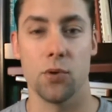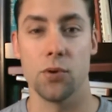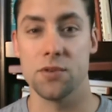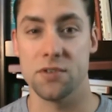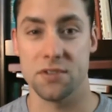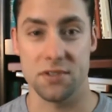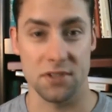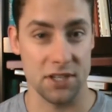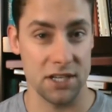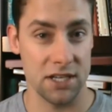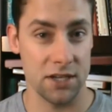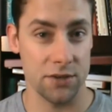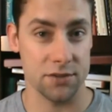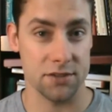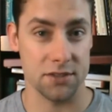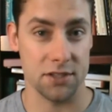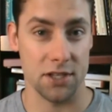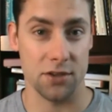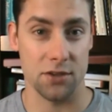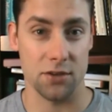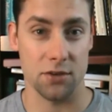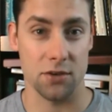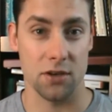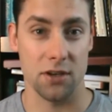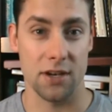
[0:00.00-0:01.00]
Bruce Lee was
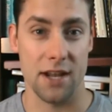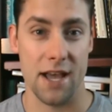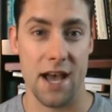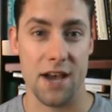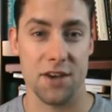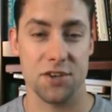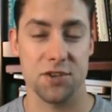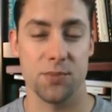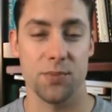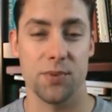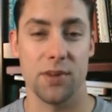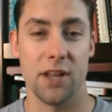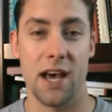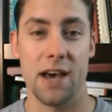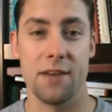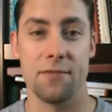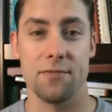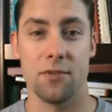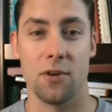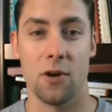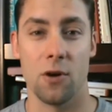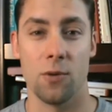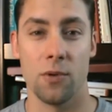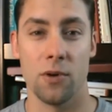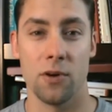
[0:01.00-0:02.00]
another good action
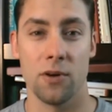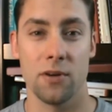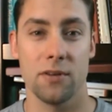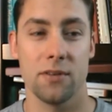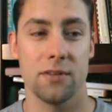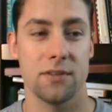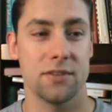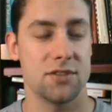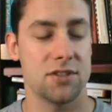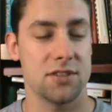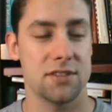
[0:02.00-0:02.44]
platformer.